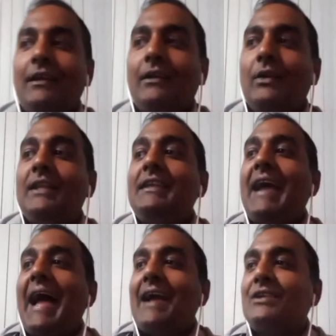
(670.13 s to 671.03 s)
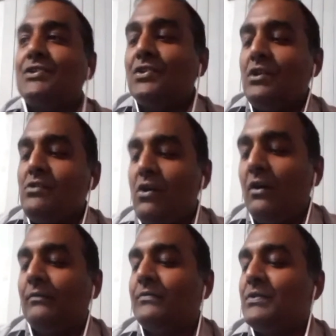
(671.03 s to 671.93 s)
in the action
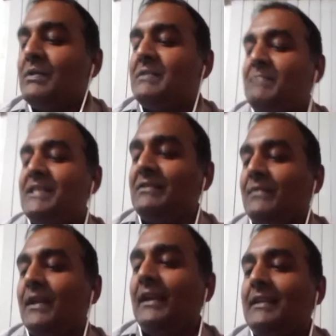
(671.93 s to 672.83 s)
of, so they specifically